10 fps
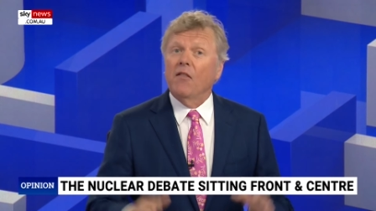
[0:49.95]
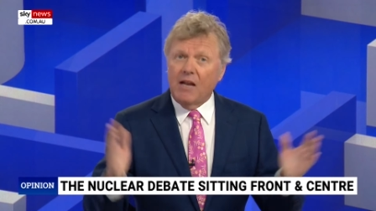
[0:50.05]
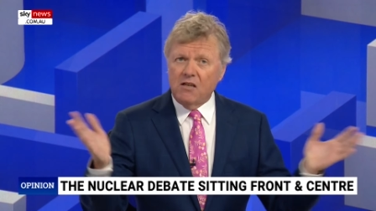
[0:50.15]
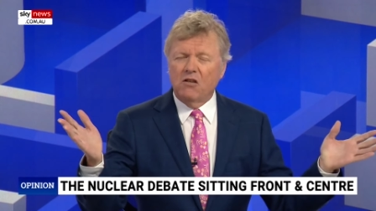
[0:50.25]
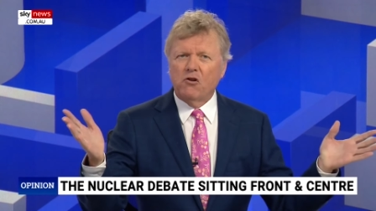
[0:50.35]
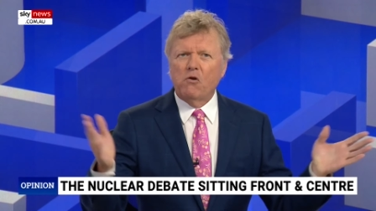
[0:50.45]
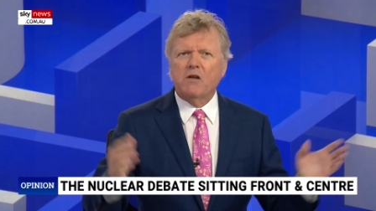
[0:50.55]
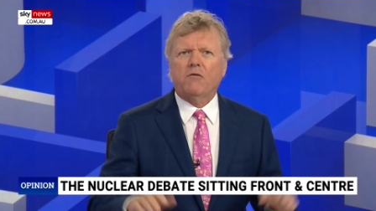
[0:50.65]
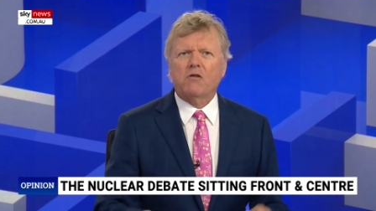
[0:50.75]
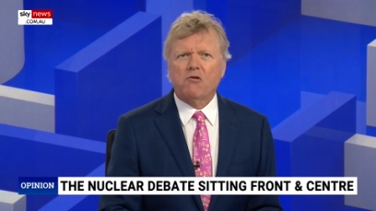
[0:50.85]
That's the
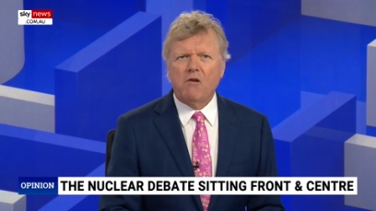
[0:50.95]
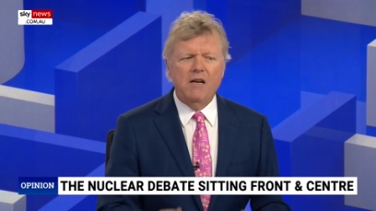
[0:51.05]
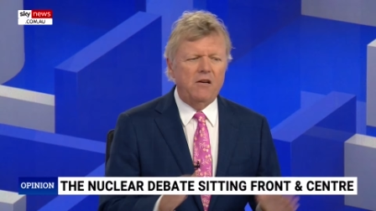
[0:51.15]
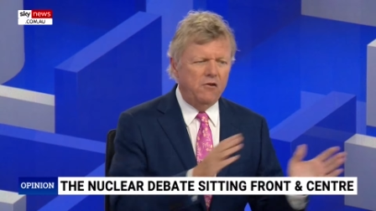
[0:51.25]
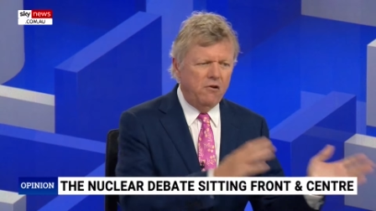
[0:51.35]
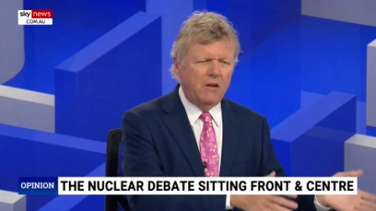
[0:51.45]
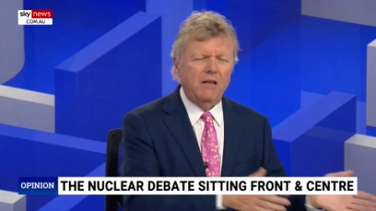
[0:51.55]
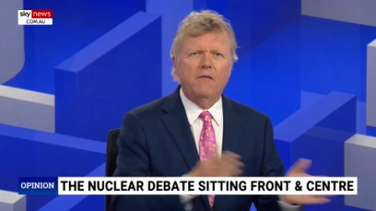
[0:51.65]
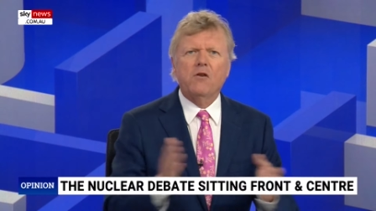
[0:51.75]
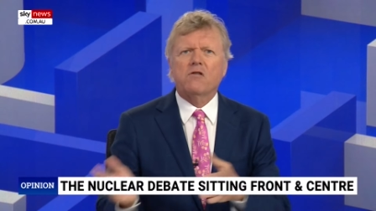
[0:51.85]
choice for Australia
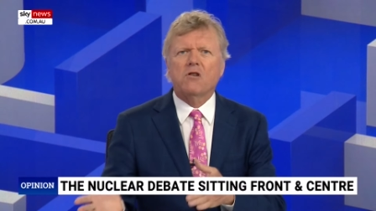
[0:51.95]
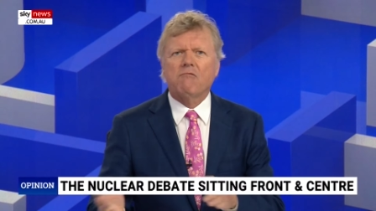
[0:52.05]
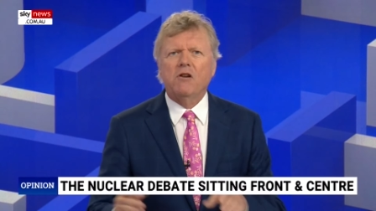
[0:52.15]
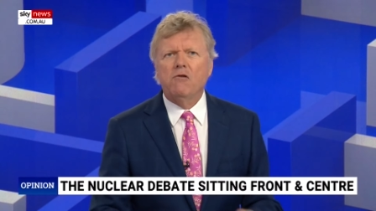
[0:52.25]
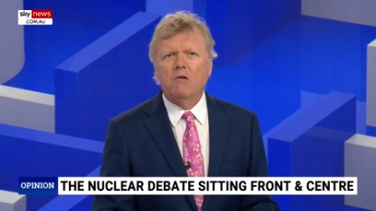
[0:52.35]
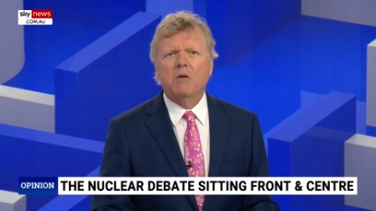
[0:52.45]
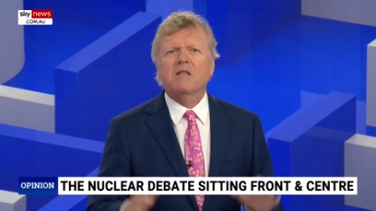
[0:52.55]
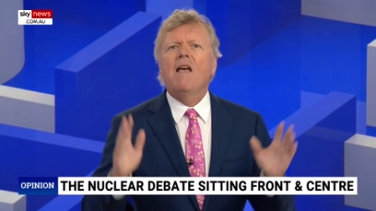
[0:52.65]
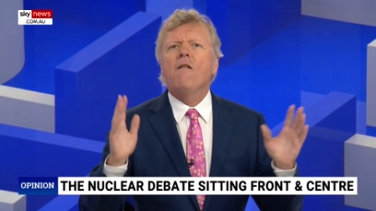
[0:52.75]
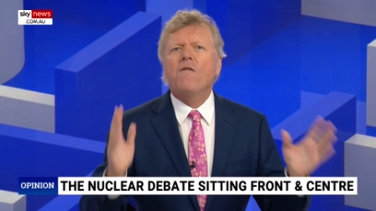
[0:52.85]
nuclear versus renewables.